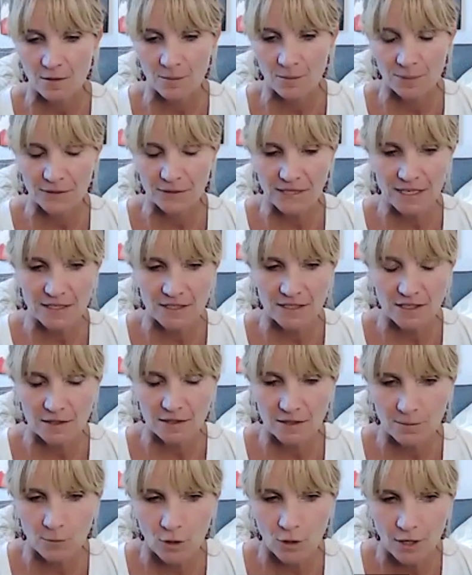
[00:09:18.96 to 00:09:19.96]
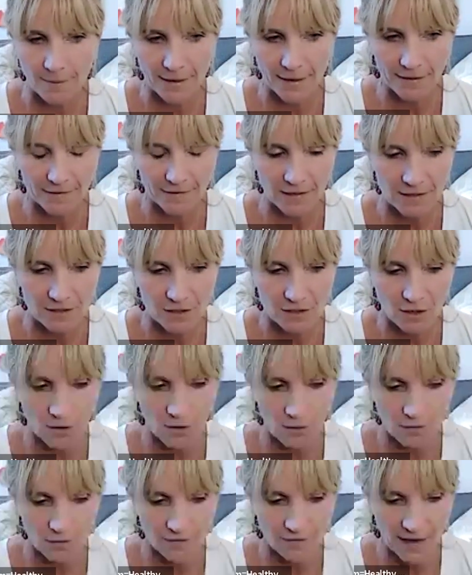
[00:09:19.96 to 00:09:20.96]
please, to learn more about this,
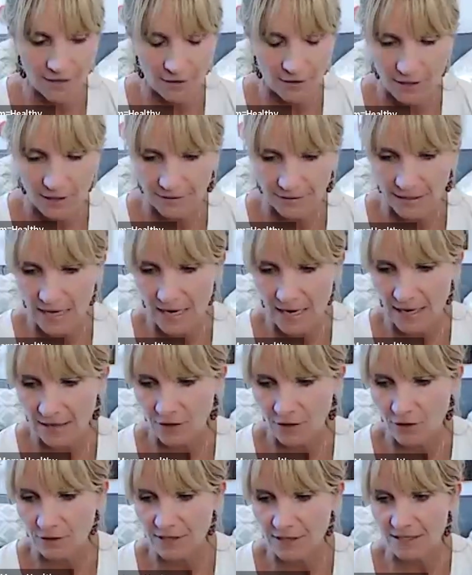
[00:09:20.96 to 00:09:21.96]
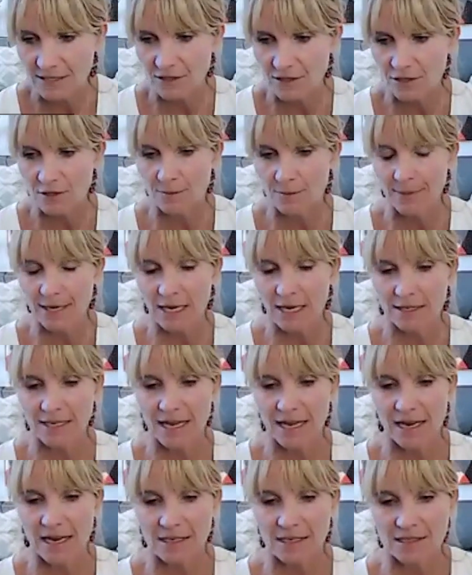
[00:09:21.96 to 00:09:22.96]
go find her online, go listen to her
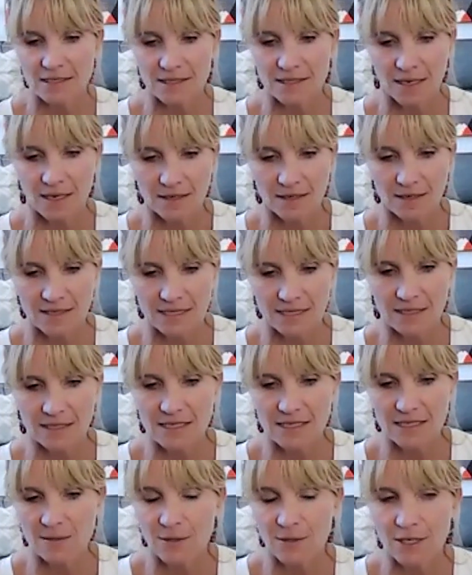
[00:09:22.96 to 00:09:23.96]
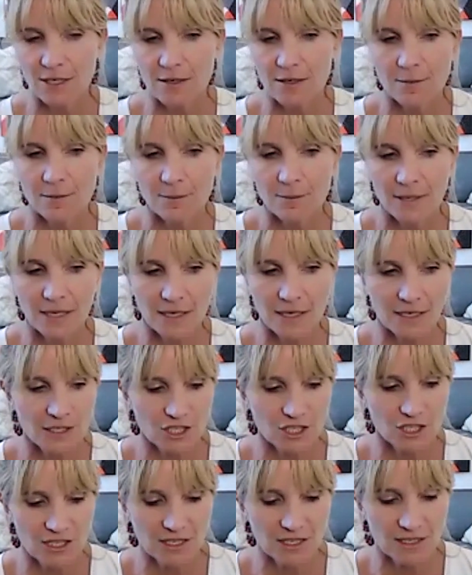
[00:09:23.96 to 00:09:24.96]
podcasts and dig deeper, because
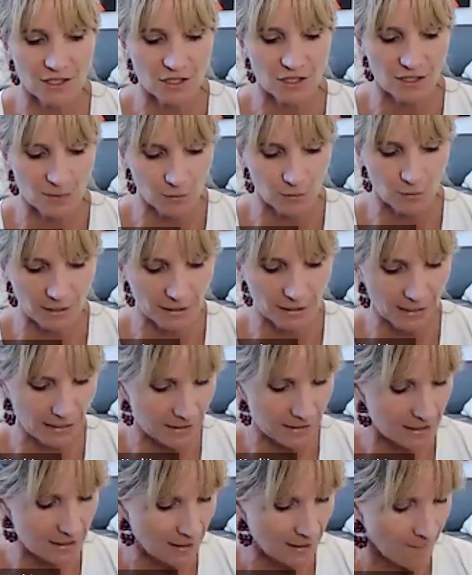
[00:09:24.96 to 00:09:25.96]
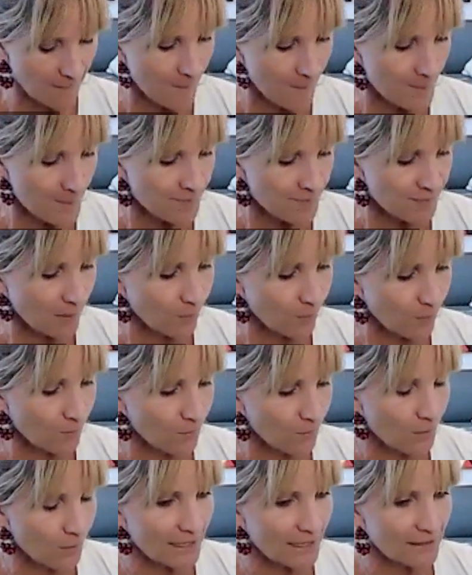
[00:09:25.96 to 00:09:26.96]
she is just brilliant.
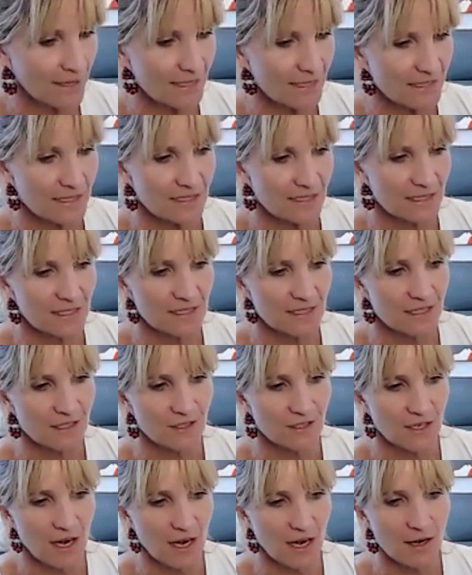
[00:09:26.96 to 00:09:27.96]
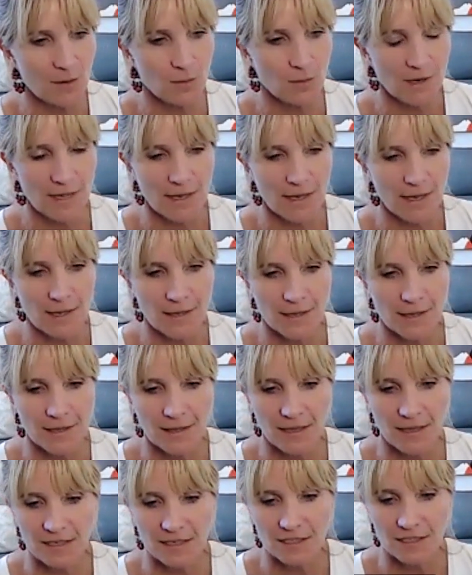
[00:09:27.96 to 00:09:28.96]
What I'd like to start with
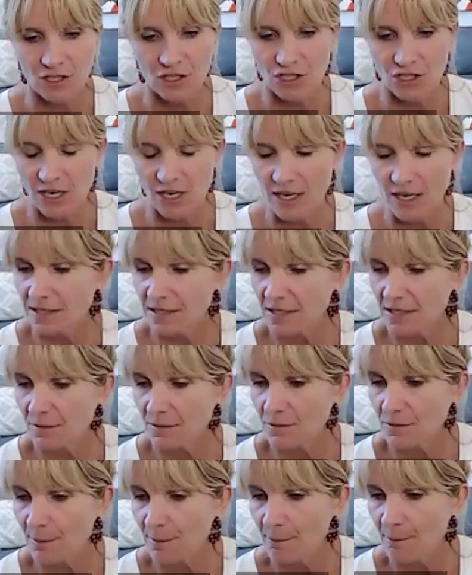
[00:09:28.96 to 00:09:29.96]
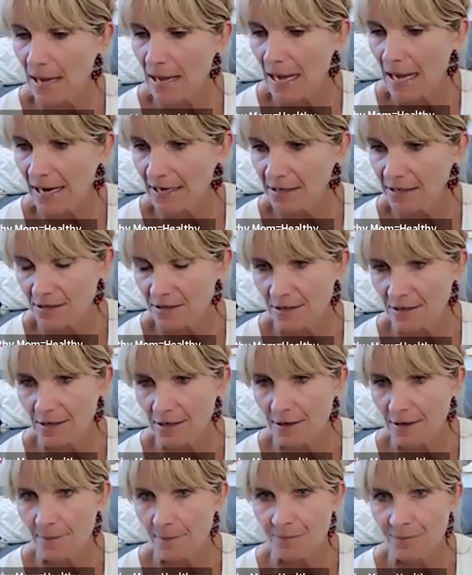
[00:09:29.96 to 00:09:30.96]
is just the
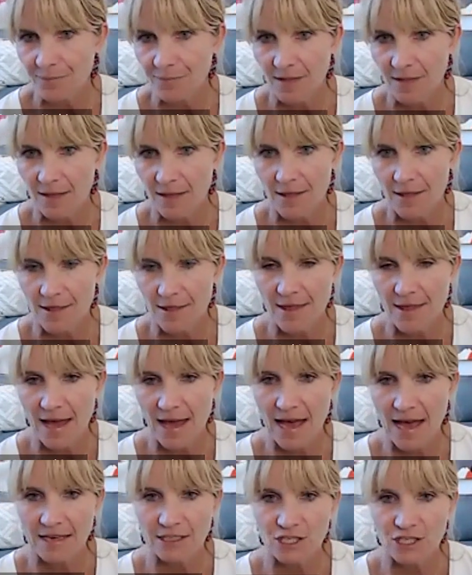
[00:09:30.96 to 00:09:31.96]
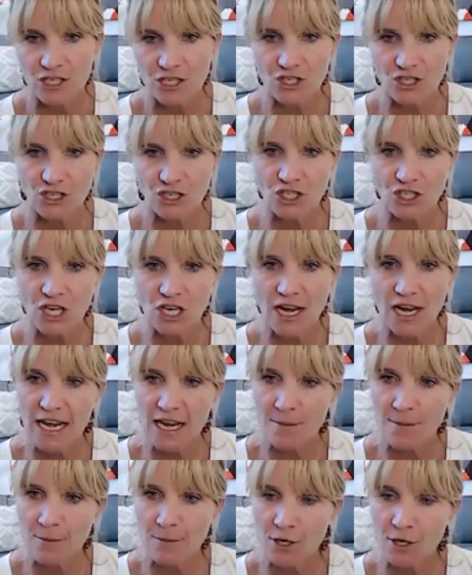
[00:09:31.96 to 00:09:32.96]
reminder that
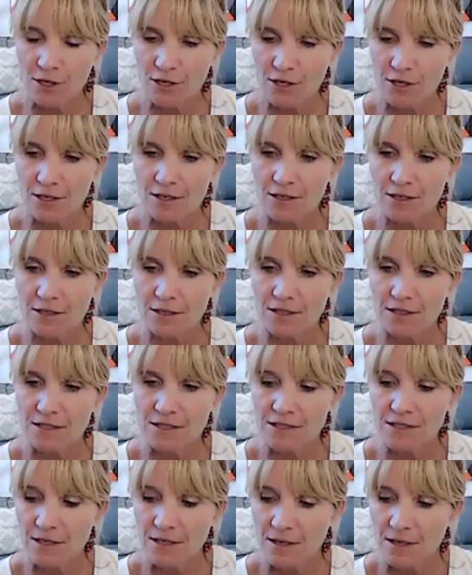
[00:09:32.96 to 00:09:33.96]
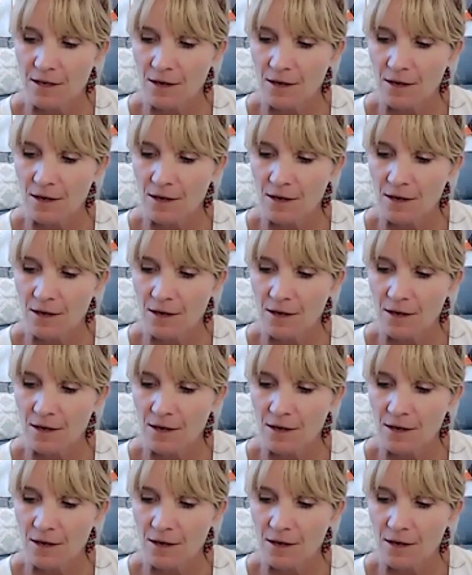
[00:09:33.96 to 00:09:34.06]
shame occurs